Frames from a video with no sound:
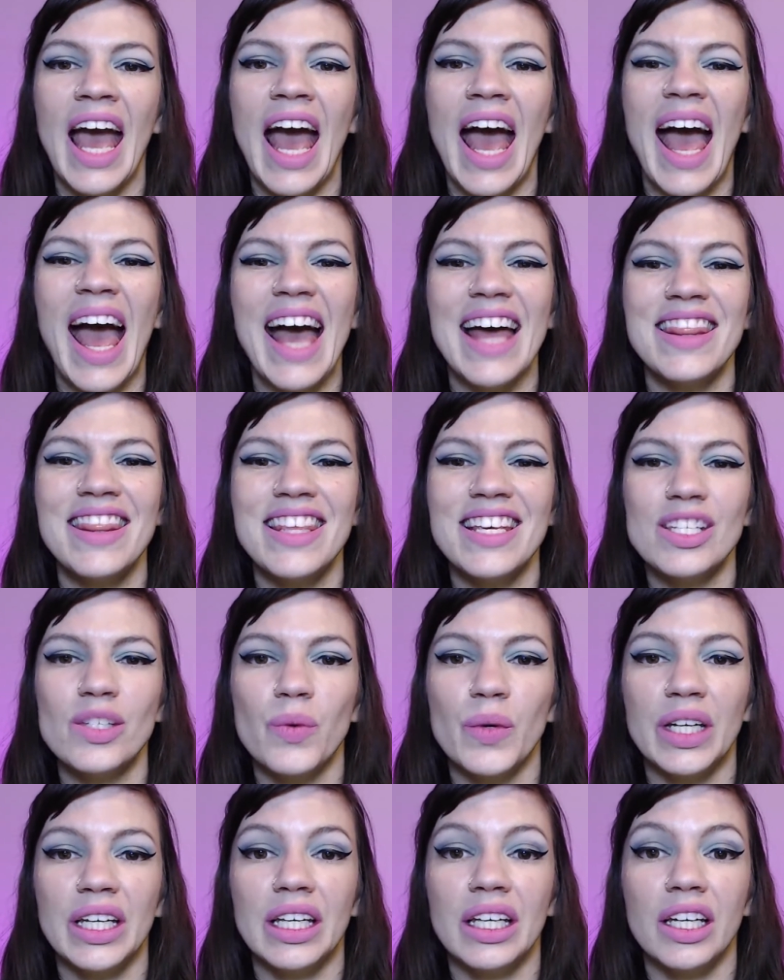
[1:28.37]
And this
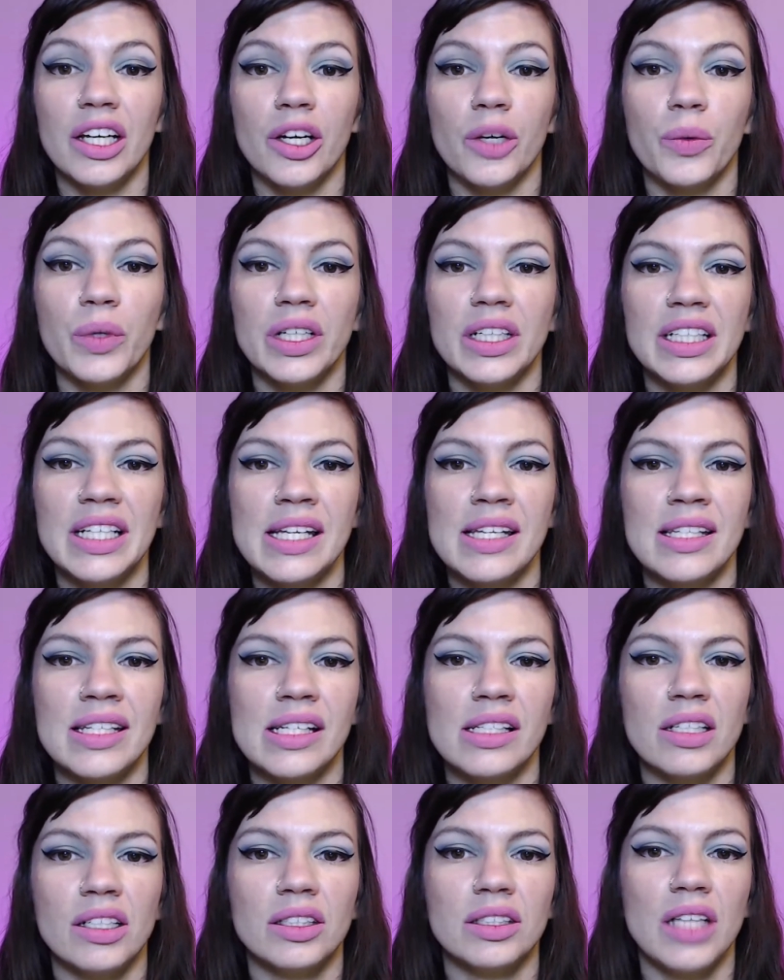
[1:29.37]
one here, we're going to see
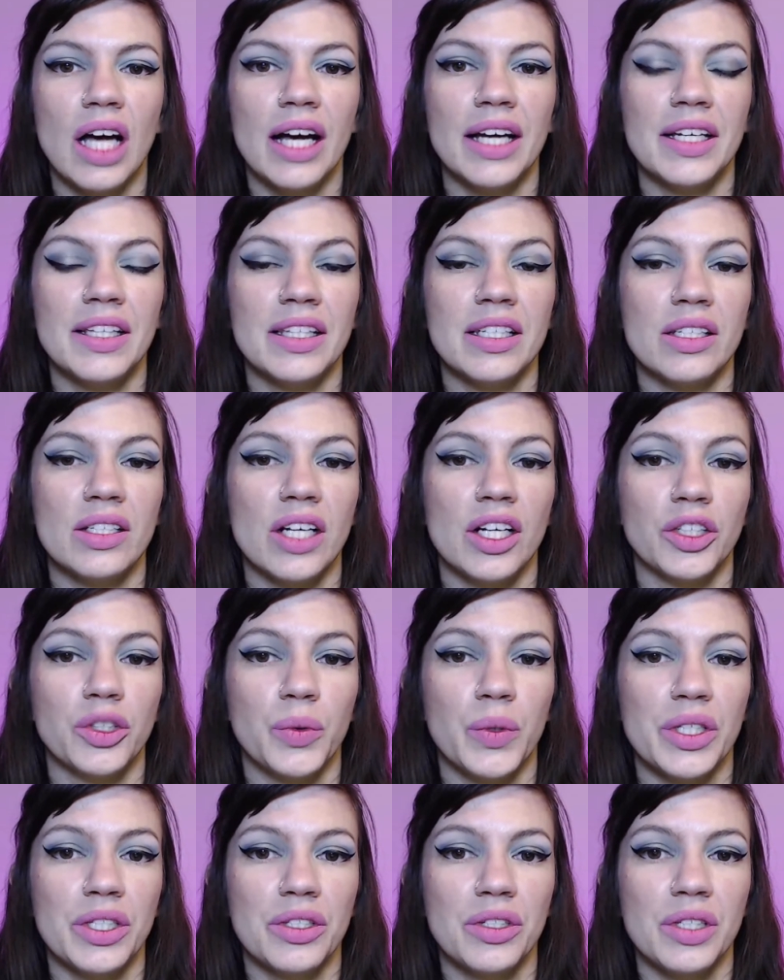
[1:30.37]
it a lot in this tongue
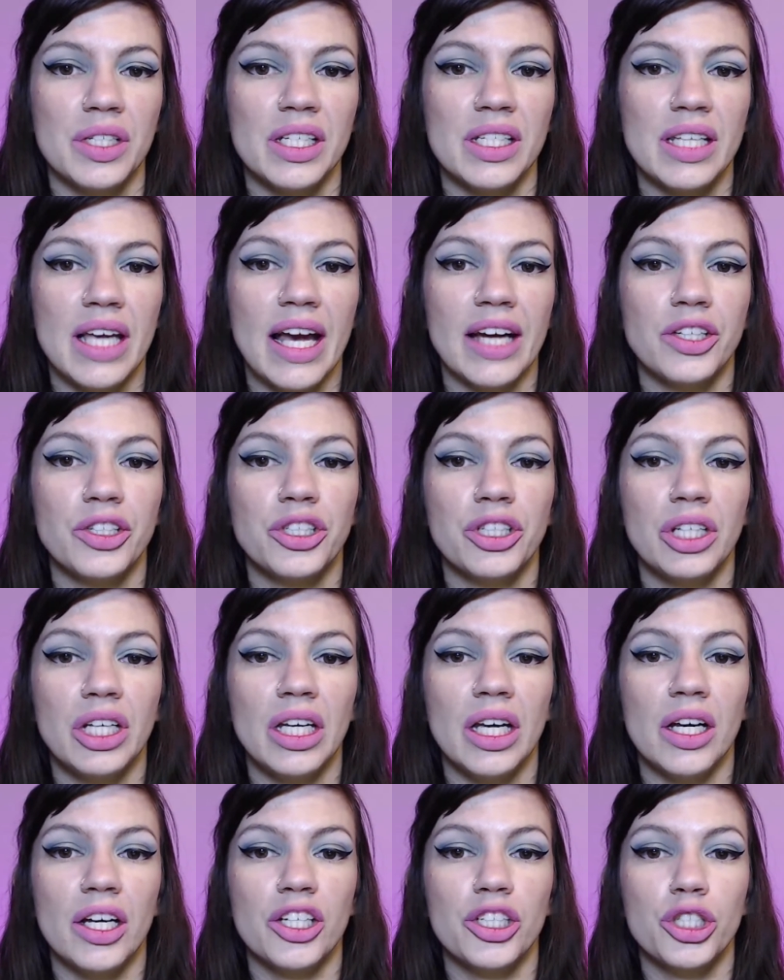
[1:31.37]
twister, is
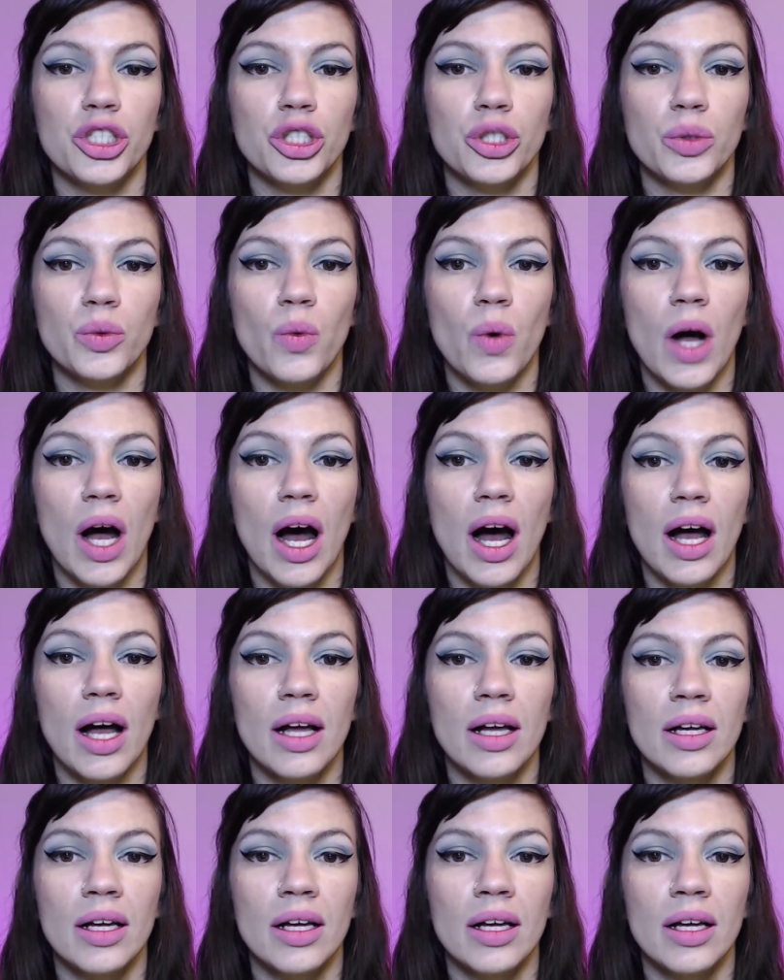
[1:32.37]
actually a schwa.